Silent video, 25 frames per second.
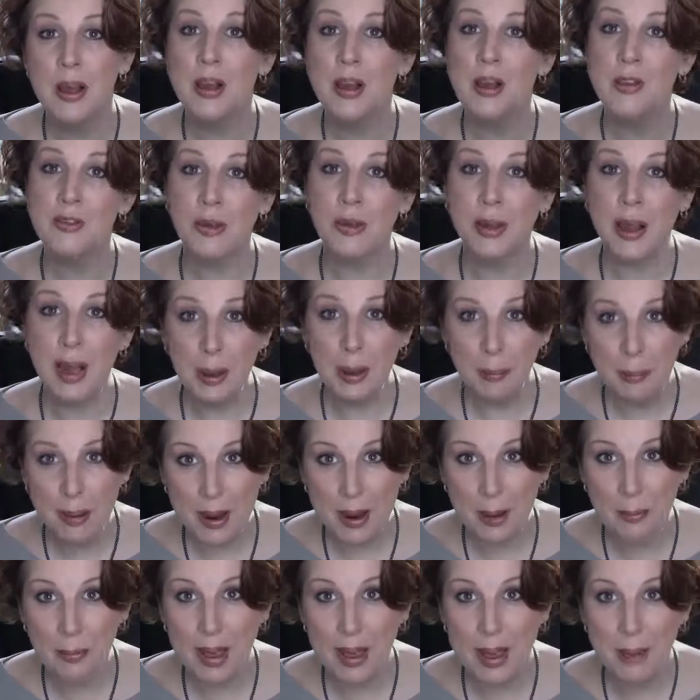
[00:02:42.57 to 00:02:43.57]
So get a pen
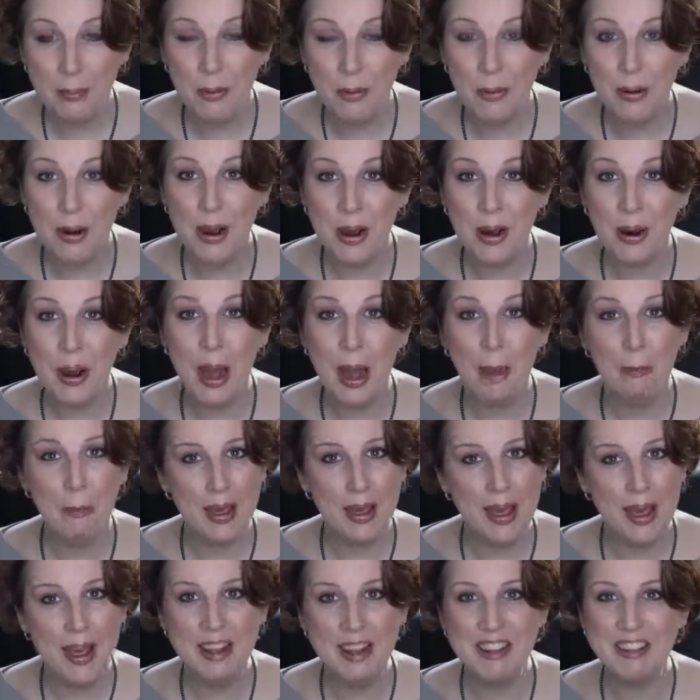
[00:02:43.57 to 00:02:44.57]
and paper out and
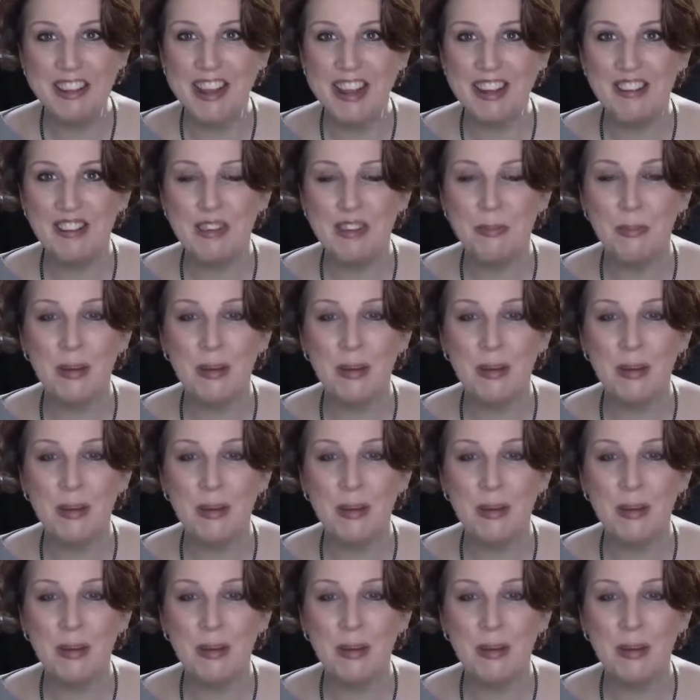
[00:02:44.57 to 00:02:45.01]
pay attention,